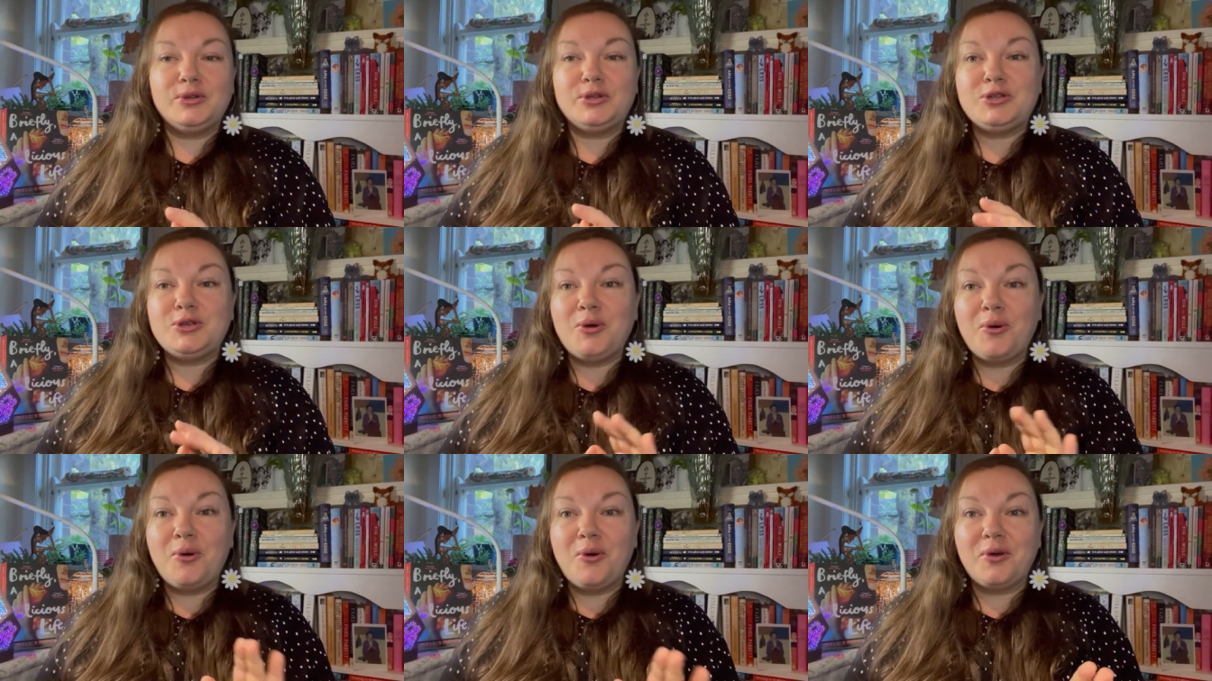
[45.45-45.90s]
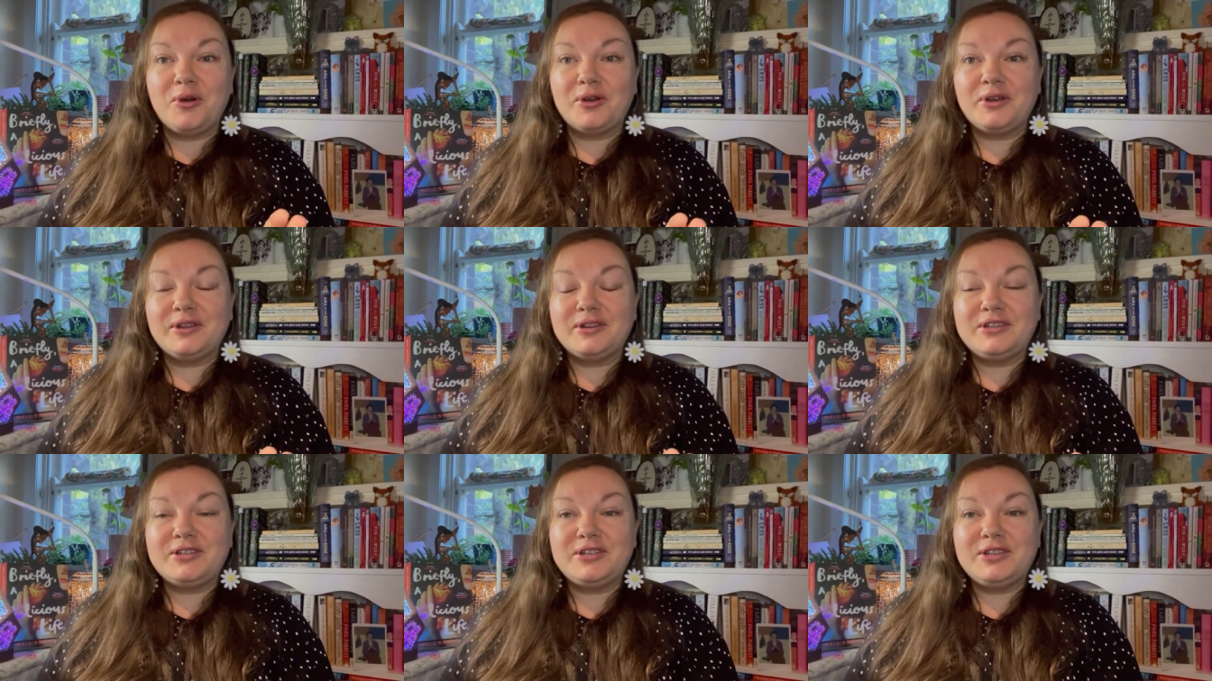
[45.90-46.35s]
talk
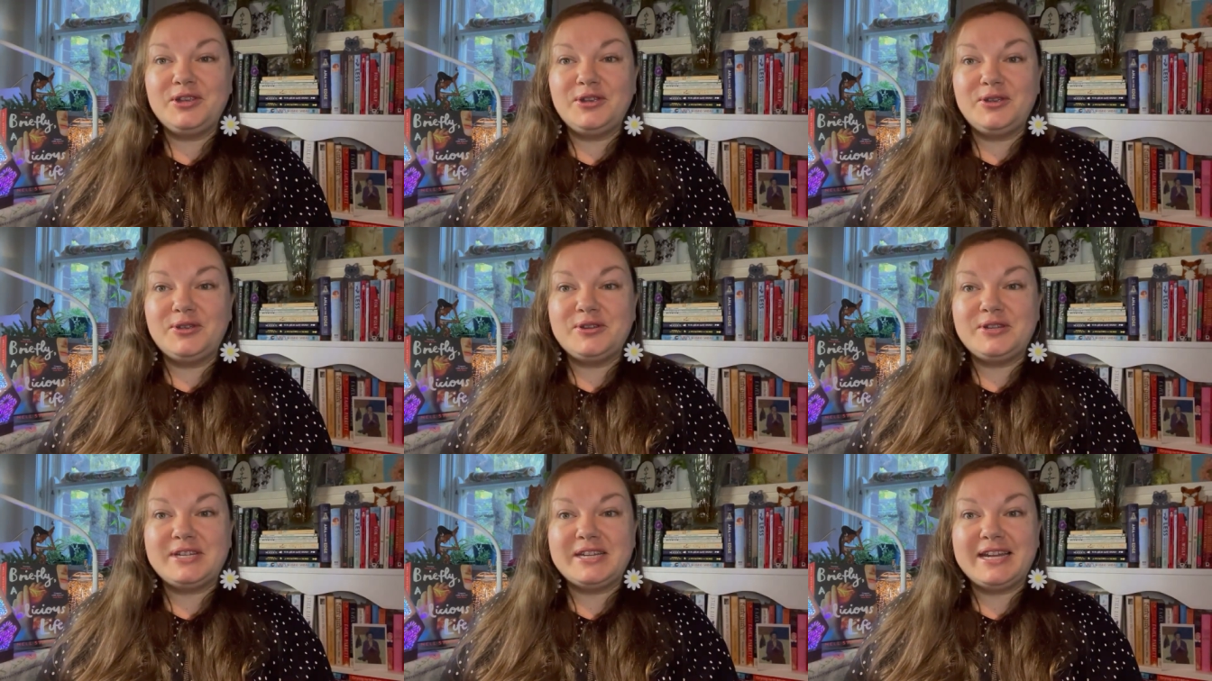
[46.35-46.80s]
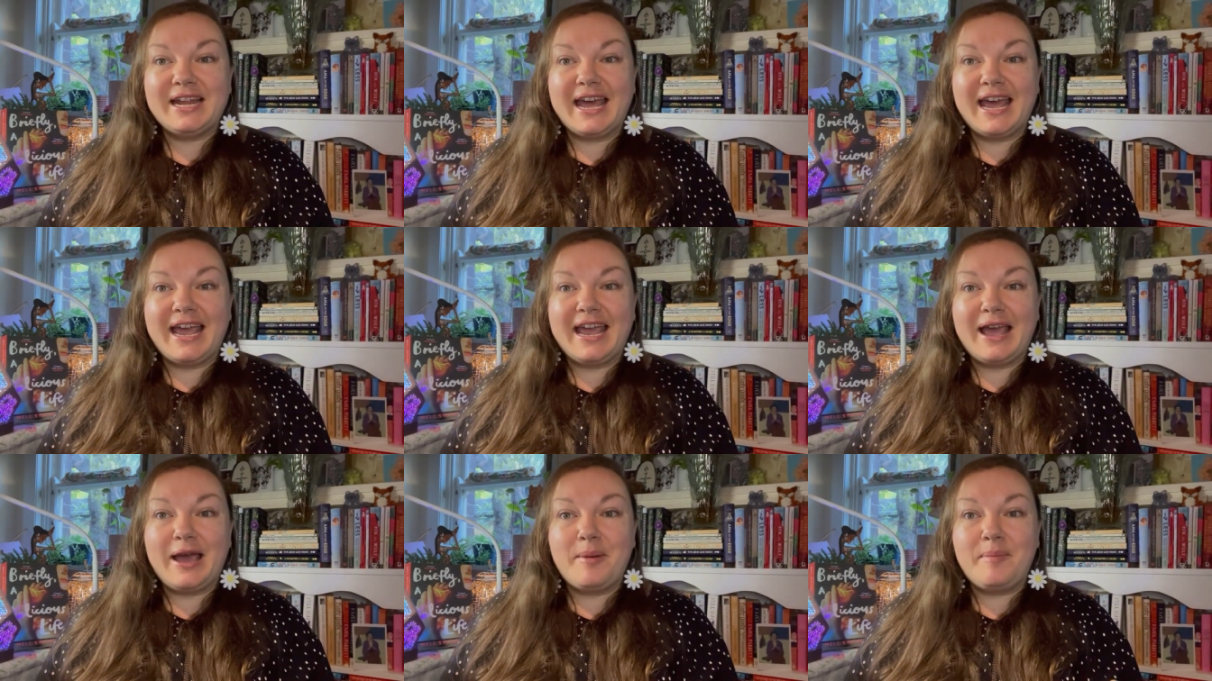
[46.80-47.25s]
to you
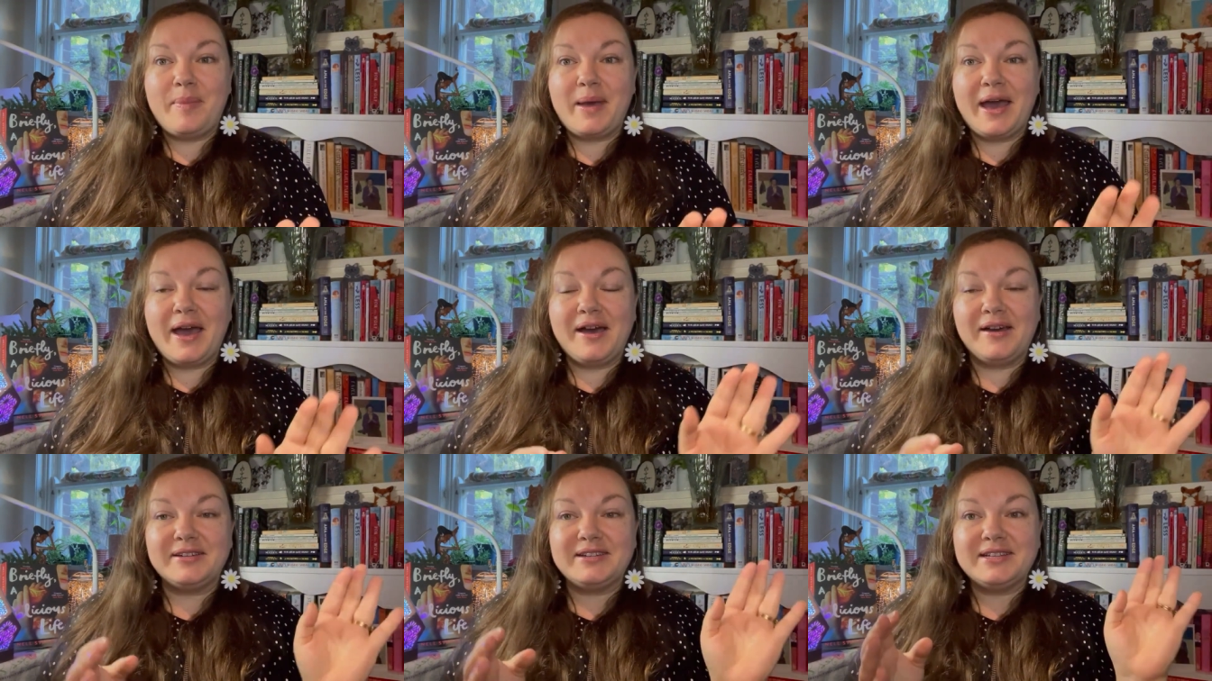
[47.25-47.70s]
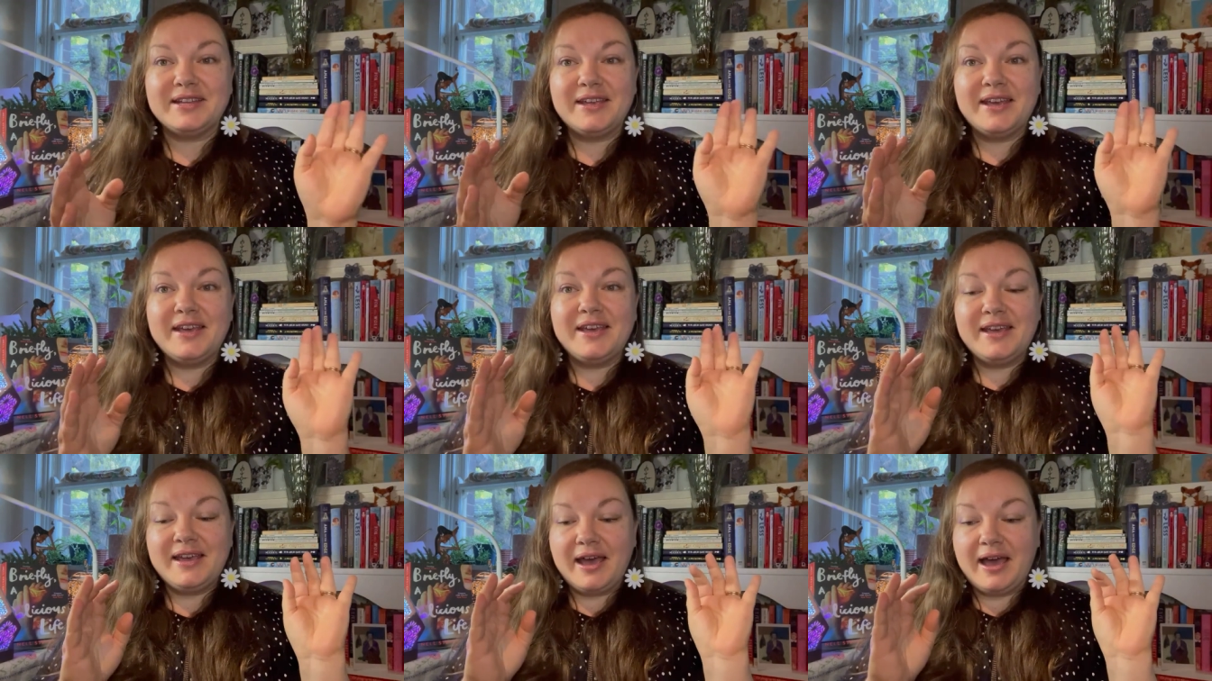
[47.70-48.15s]
today about
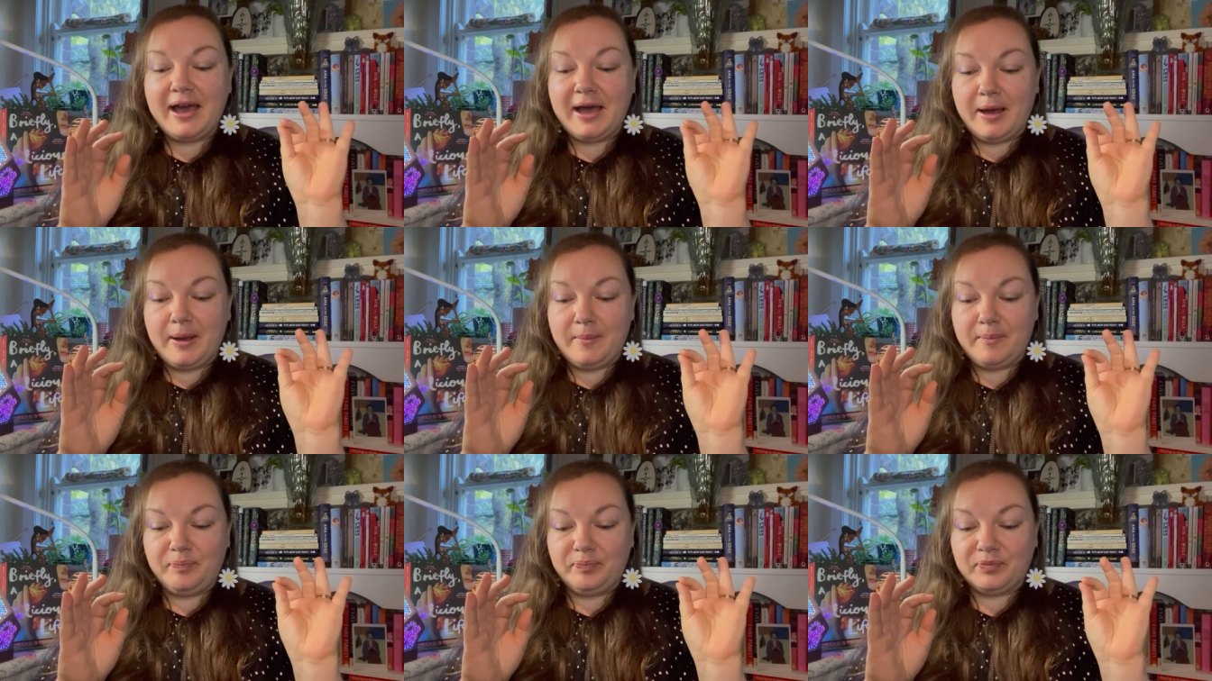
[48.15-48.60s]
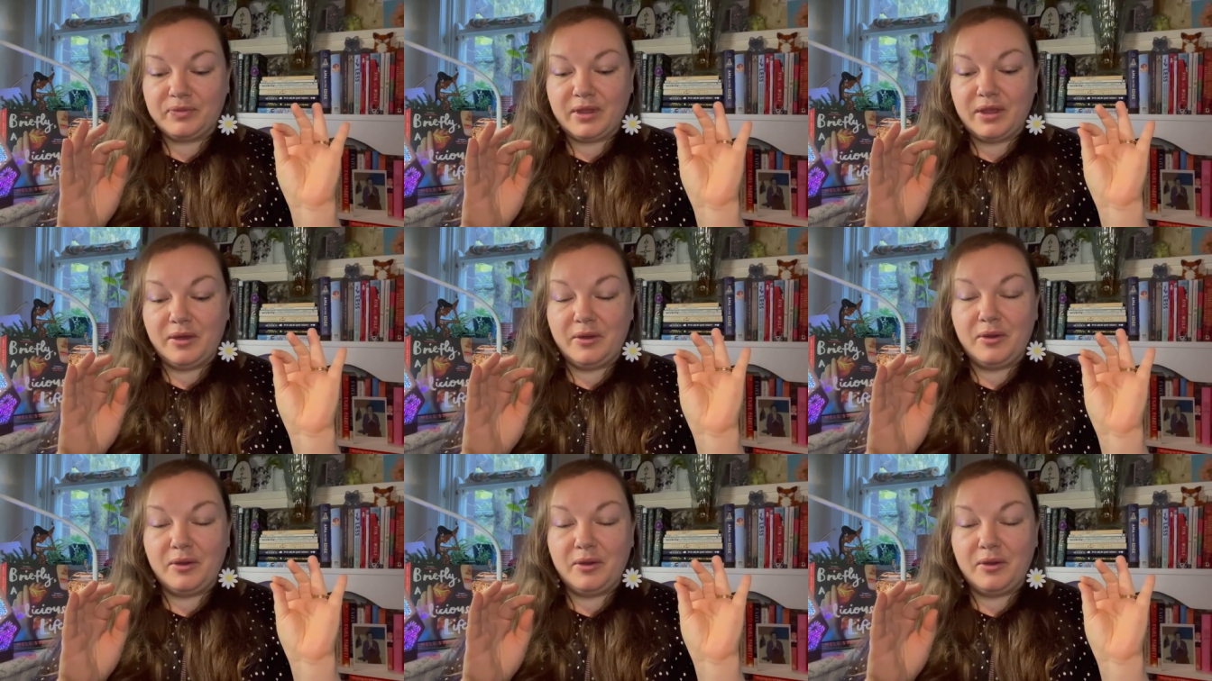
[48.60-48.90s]
um,